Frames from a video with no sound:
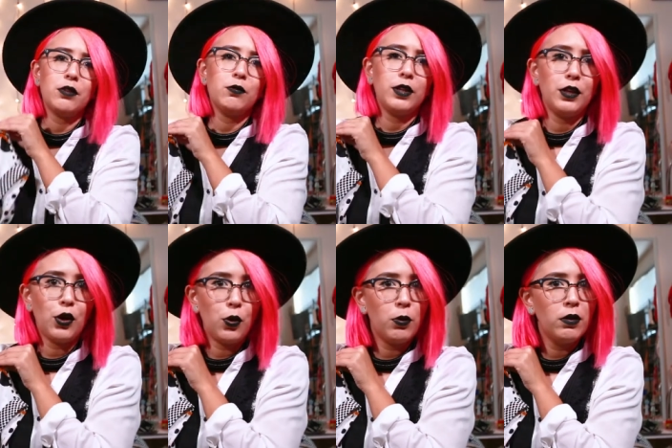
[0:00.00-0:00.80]
I don't really
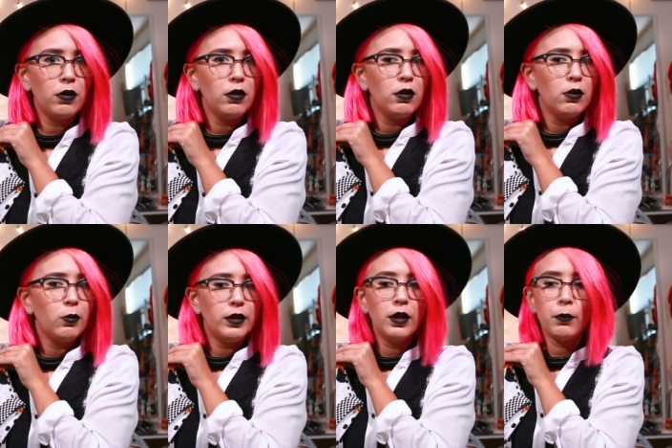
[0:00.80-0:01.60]
know
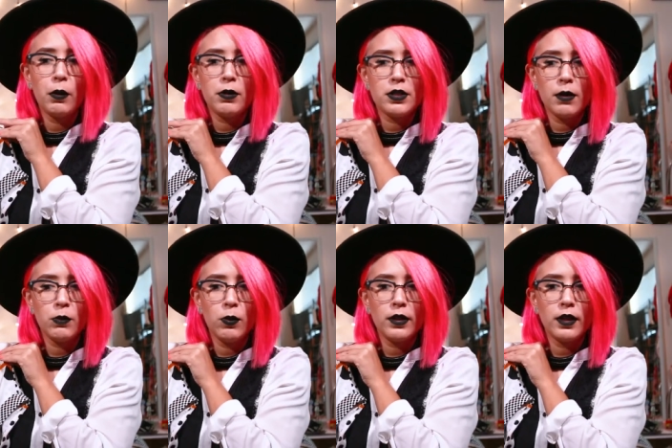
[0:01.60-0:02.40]
when the appropriate time
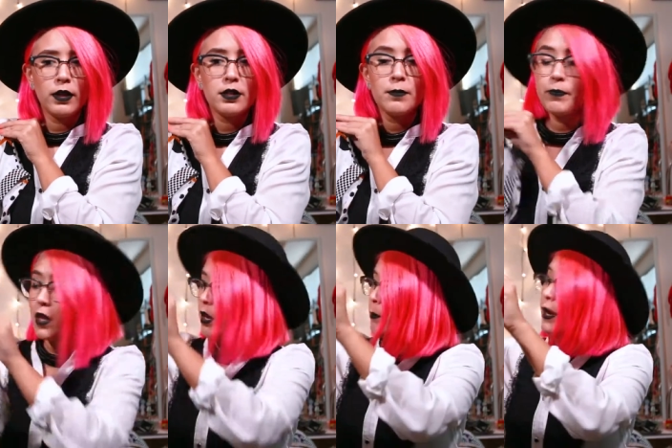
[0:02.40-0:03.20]
to wear that is.
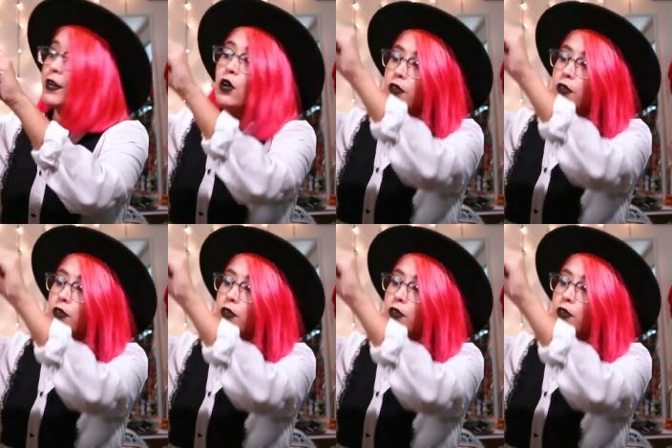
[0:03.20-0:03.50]
But I know